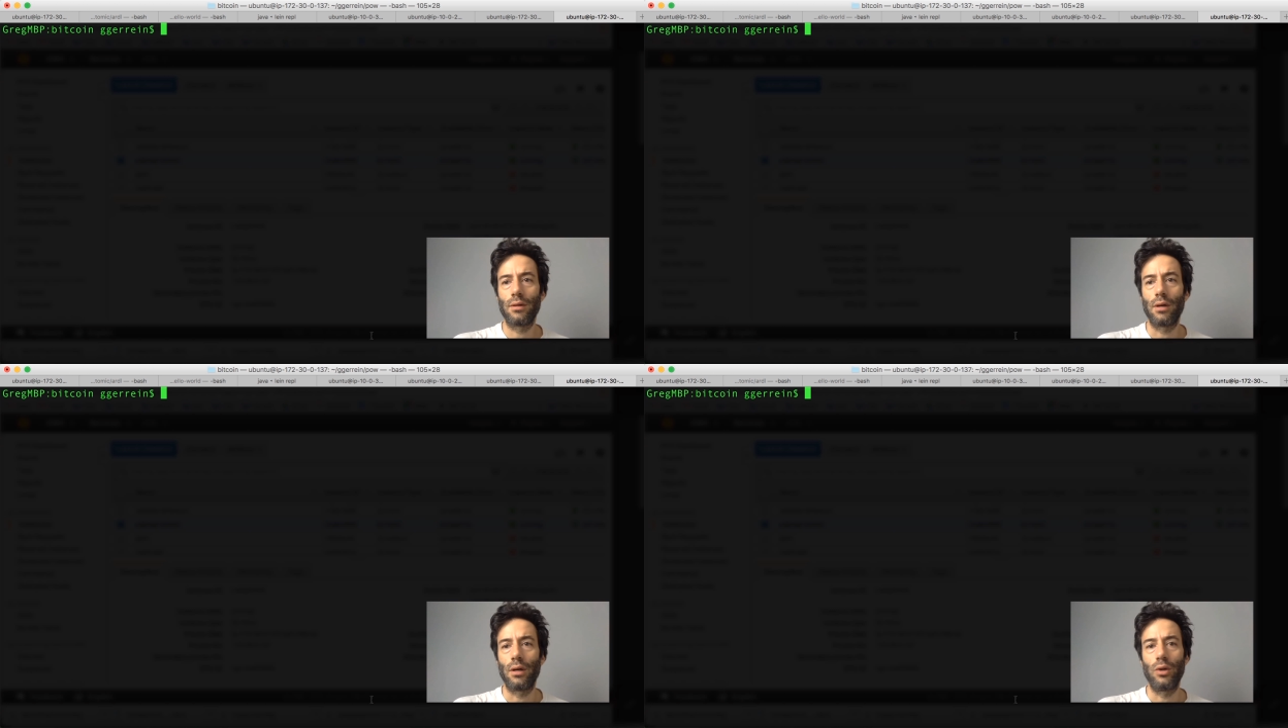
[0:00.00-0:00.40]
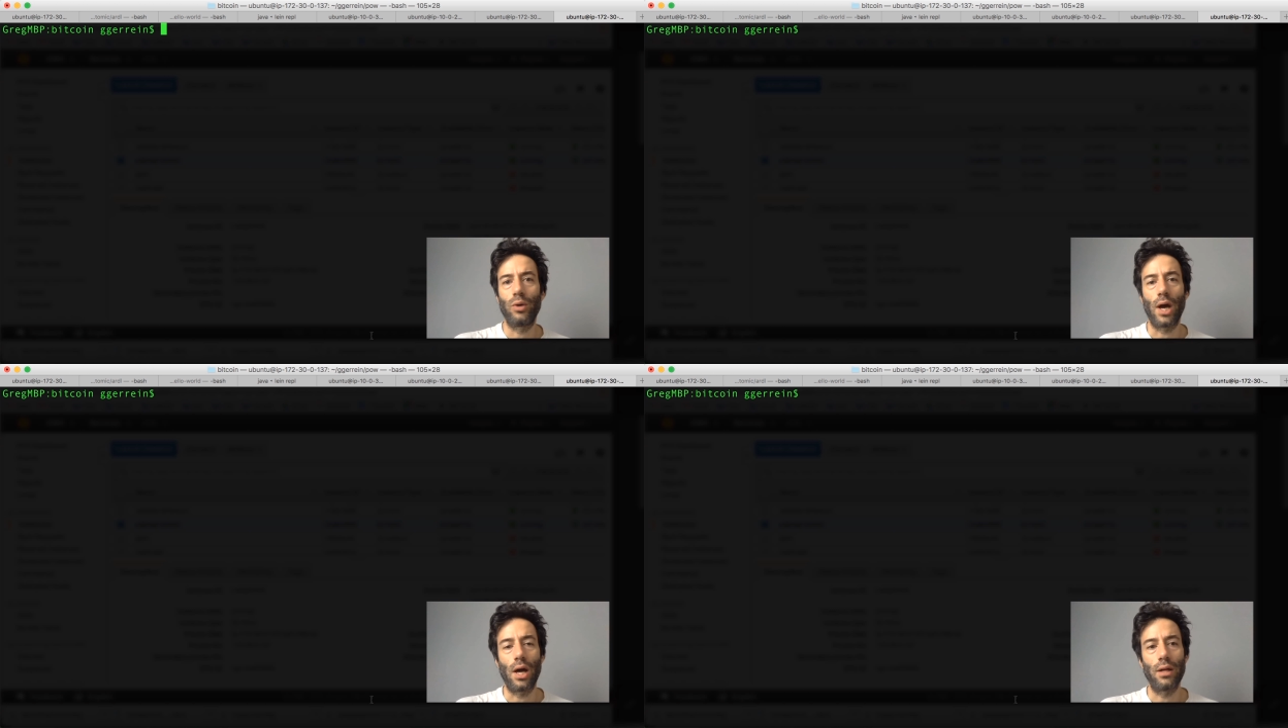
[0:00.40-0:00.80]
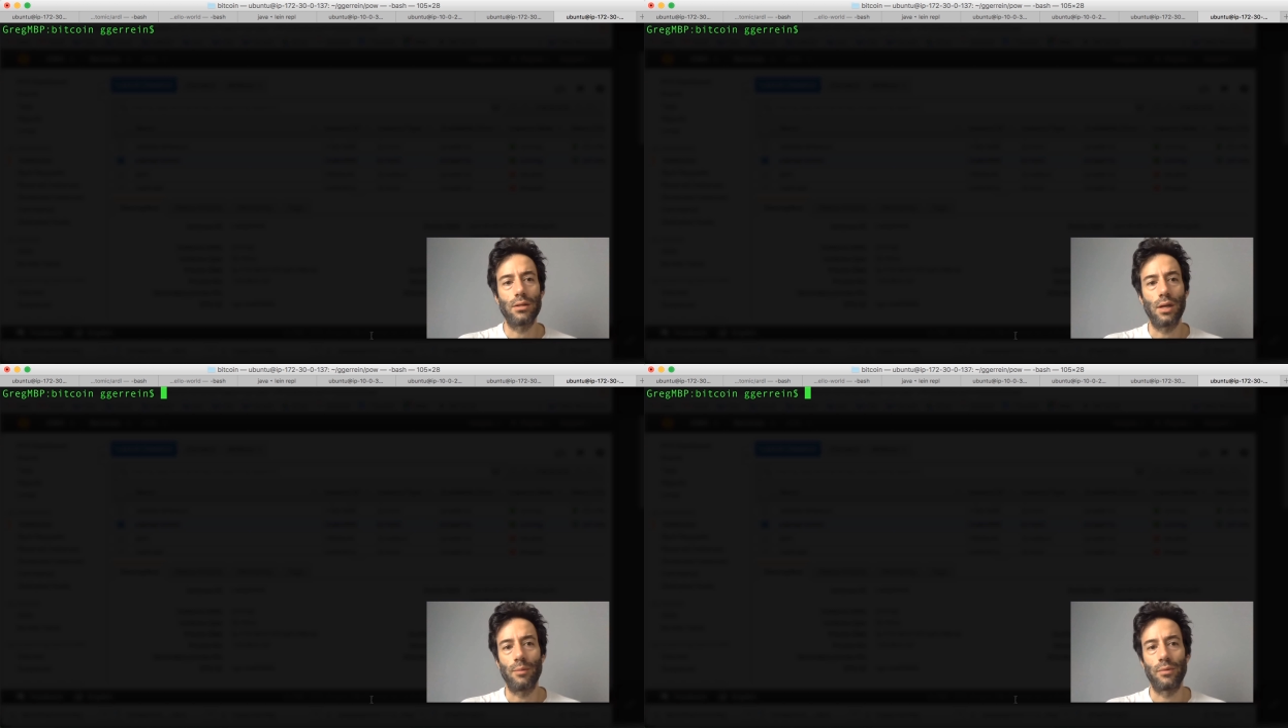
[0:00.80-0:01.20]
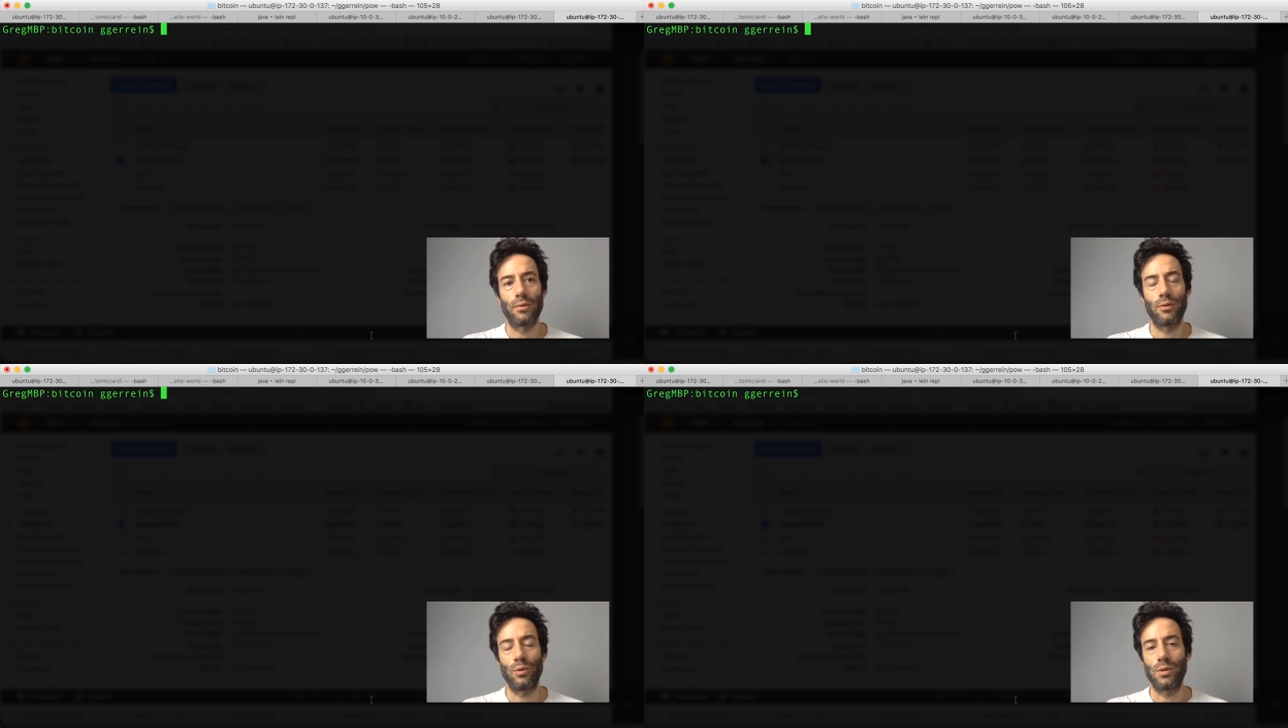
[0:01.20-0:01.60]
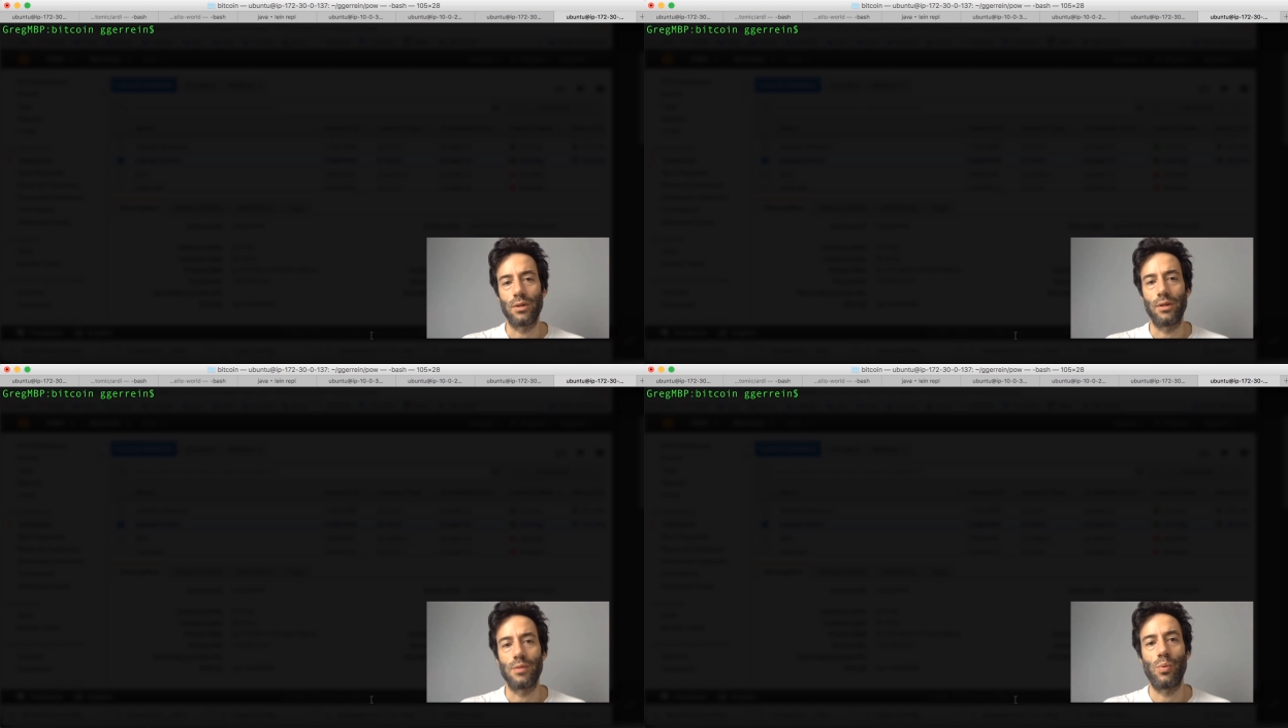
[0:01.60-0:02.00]
a new concept to us
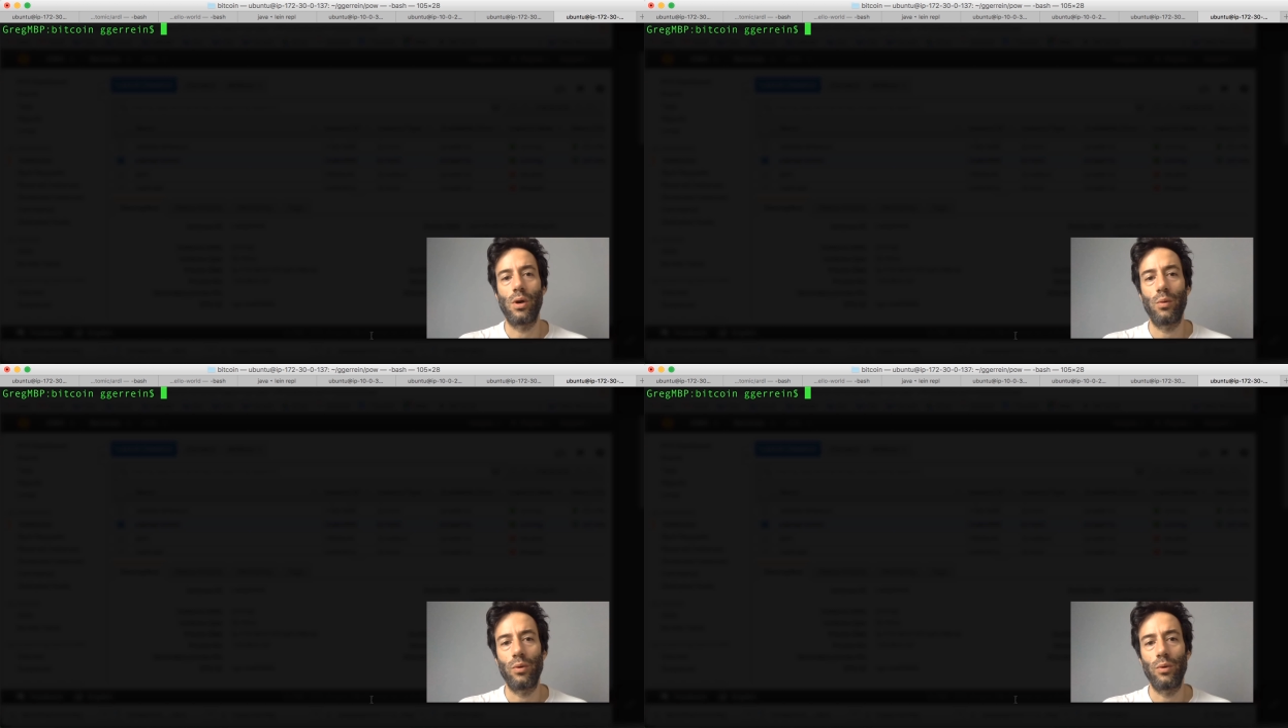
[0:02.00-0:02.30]
at this point.